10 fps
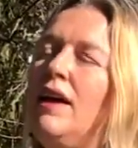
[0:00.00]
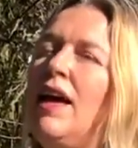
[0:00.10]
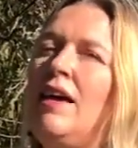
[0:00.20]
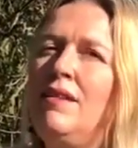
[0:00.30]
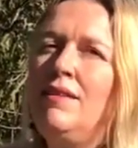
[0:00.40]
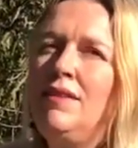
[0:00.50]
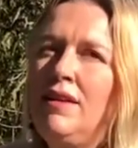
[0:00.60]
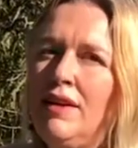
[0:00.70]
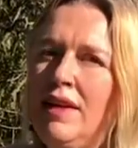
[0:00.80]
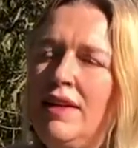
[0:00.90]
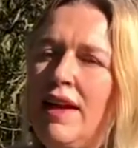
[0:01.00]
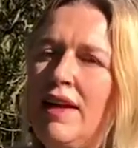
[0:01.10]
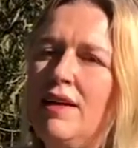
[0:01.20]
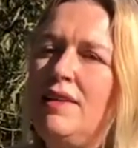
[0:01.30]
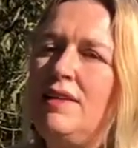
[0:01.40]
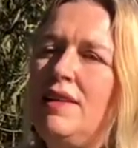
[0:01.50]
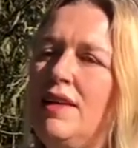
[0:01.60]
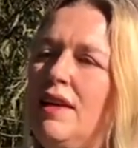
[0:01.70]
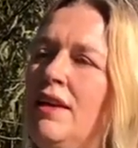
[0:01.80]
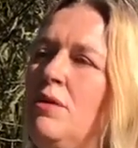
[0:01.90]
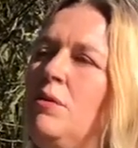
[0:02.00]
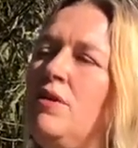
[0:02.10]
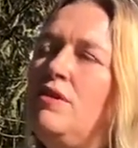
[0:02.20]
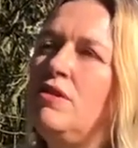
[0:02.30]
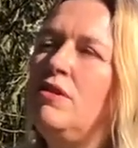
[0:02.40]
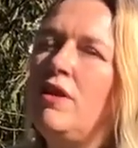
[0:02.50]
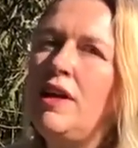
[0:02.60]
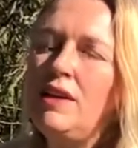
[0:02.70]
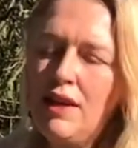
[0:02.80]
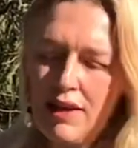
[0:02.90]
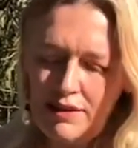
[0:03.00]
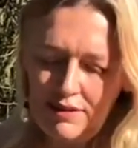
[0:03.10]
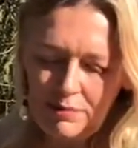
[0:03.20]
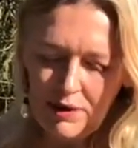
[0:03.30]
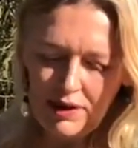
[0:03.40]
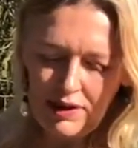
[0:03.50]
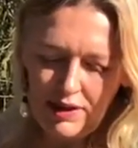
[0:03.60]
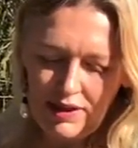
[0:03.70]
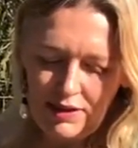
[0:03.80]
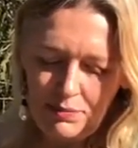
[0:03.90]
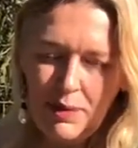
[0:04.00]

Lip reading: As an architect, he was greatly inspired